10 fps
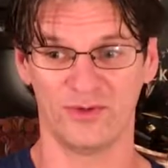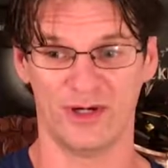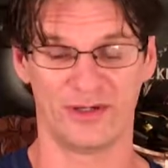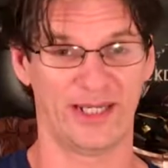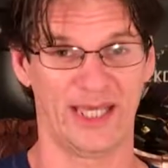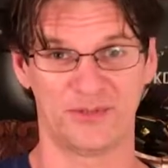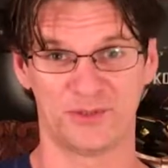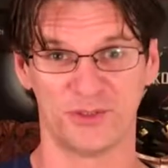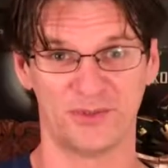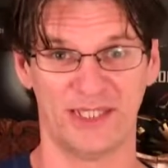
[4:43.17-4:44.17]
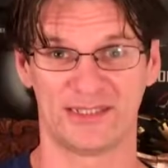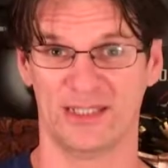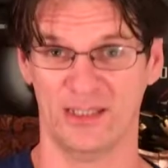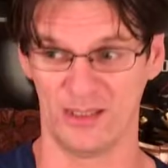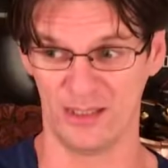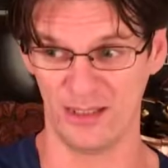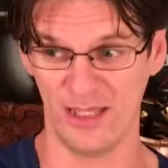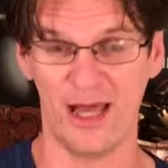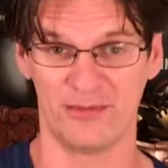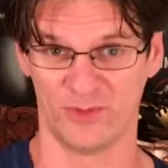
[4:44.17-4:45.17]
are going to have to invest a
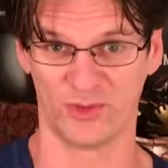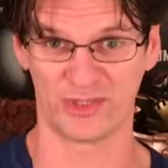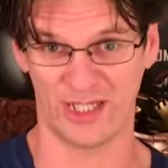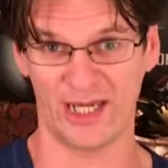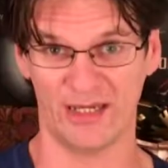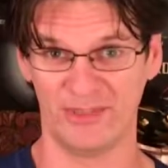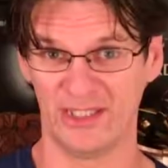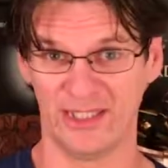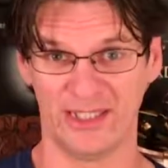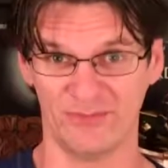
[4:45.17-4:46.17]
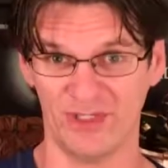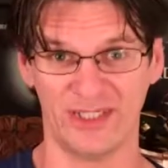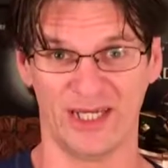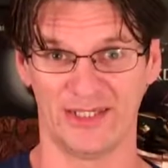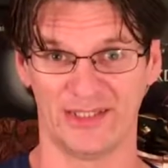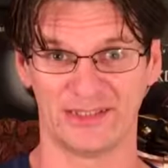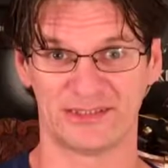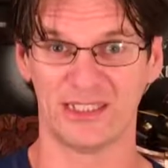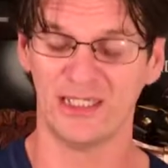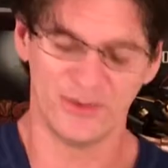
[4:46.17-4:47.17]
lot more time to get any money out of this,